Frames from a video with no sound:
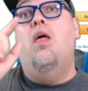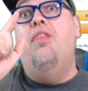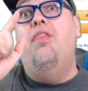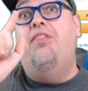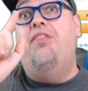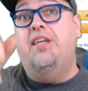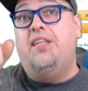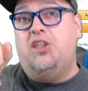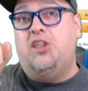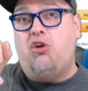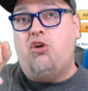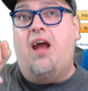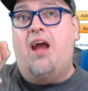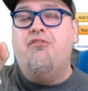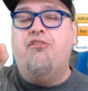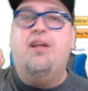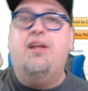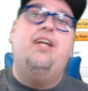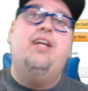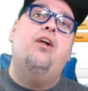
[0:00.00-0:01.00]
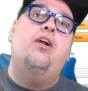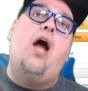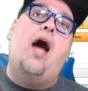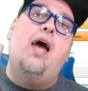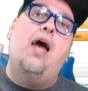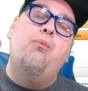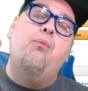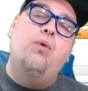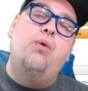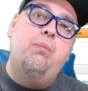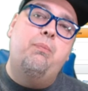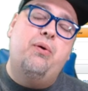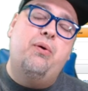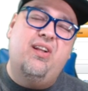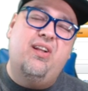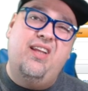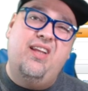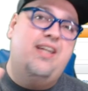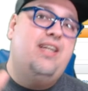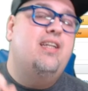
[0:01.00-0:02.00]
This drive right here, I will put a
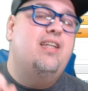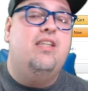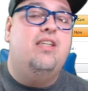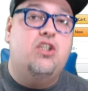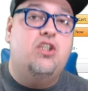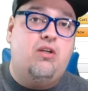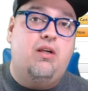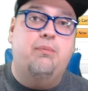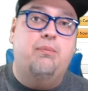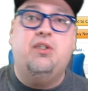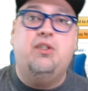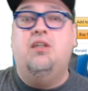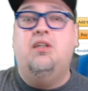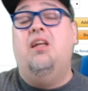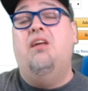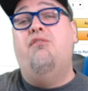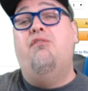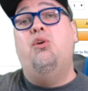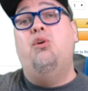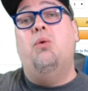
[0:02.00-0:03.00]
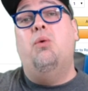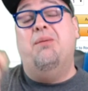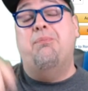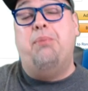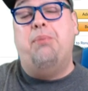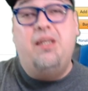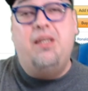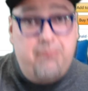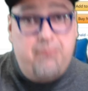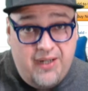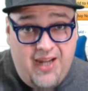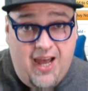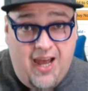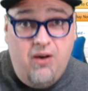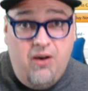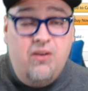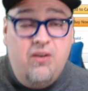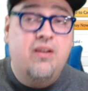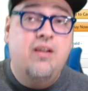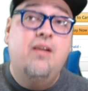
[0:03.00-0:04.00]
link in the description if you want to peep it
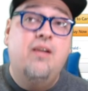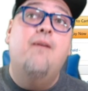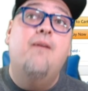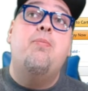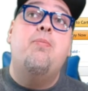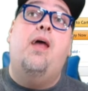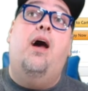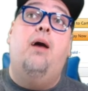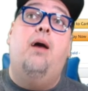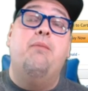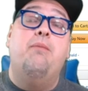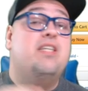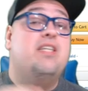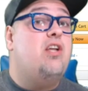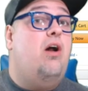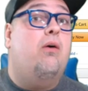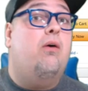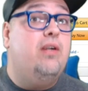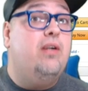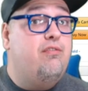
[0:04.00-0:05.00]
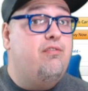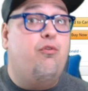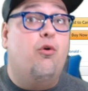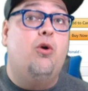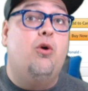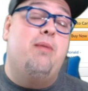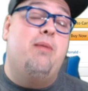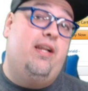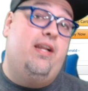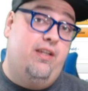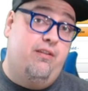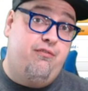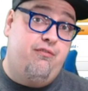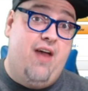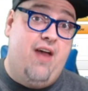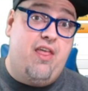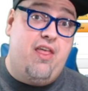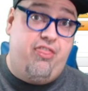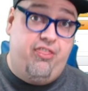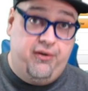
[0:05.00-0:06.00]
out. It's already formatted to
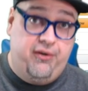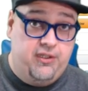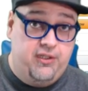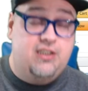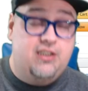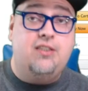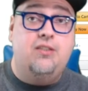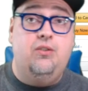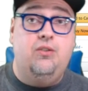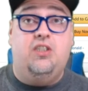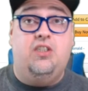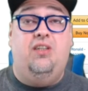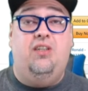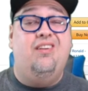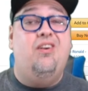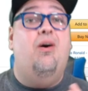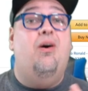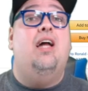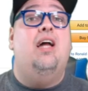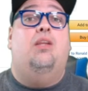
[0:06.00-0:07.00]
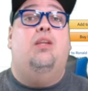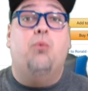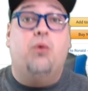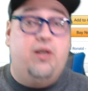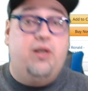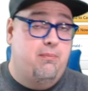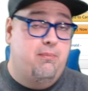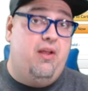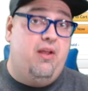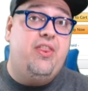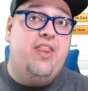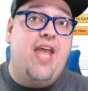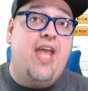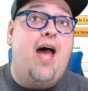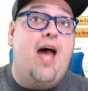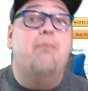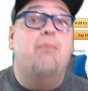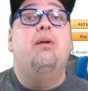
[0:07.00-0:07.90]
FAT32, so you don't have to worry about that.